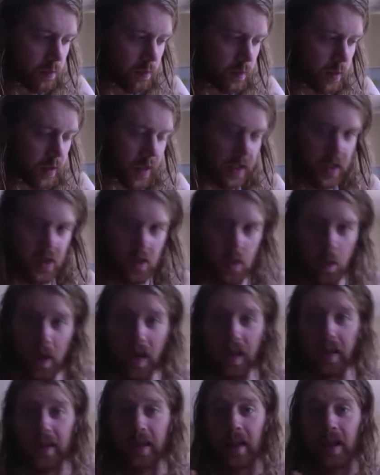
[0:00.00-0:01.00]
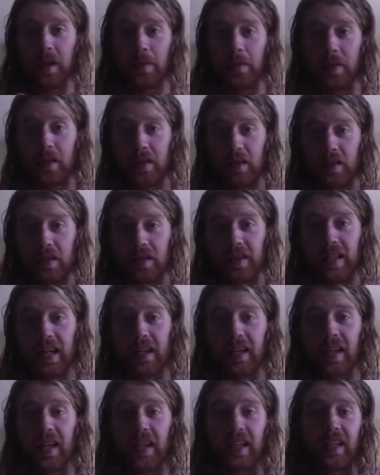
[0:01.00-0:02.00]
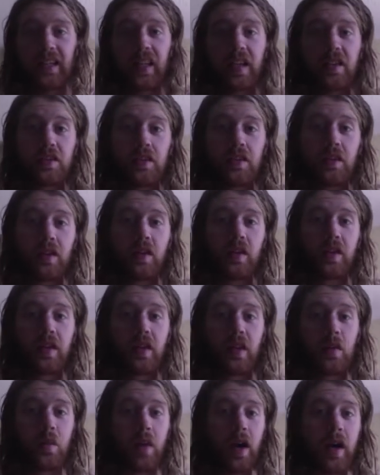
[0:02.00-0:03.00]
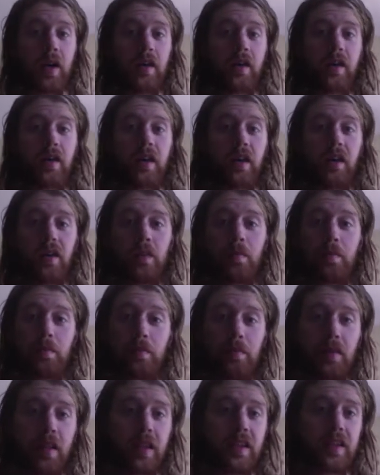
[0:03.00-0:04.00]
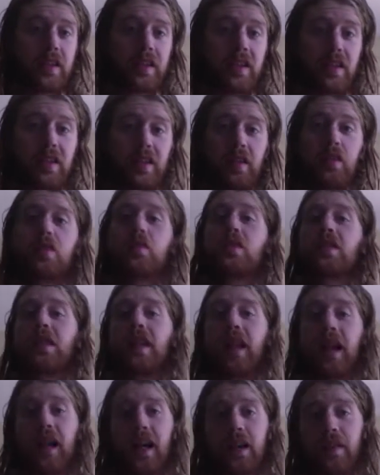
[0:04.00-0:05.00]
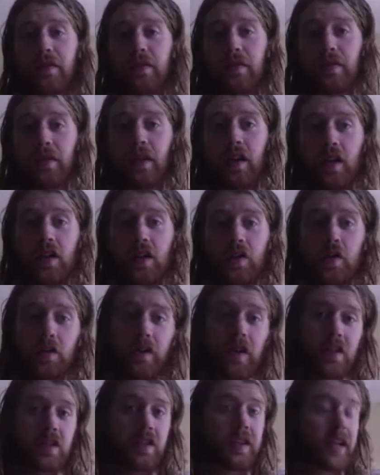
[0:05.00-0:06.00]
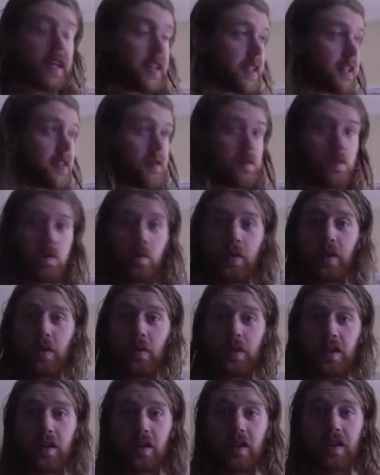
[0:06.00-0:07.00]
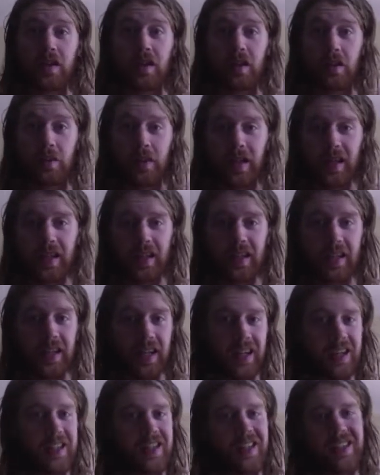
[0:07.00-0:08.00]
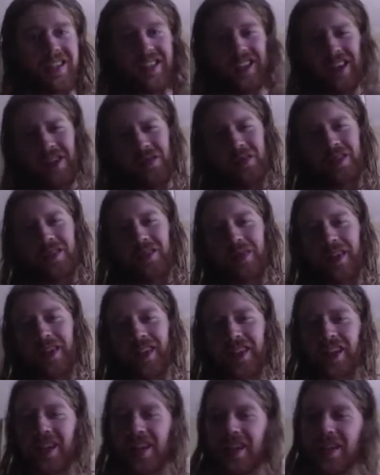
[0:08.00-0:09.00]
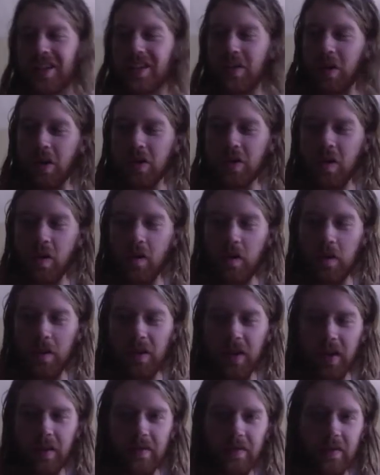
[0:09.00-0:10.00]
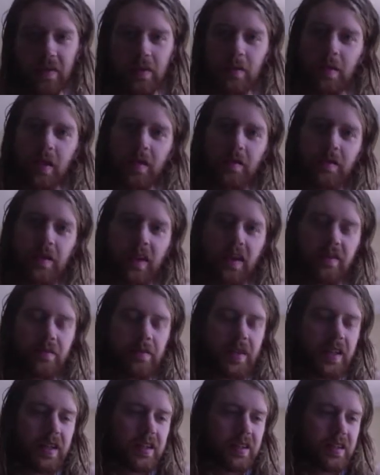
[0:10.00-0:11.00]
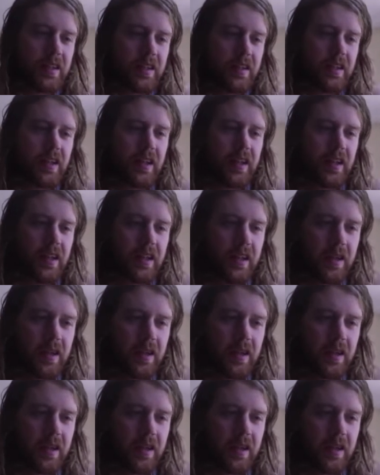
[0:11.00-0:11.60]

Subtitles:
like swelling up and getting denser and then wider in other places. It was alive. So eventually I did, we saw each other, we connected eyes. I said, "Hey, what's up, man?" So I was over with him for about 5 minutes, and then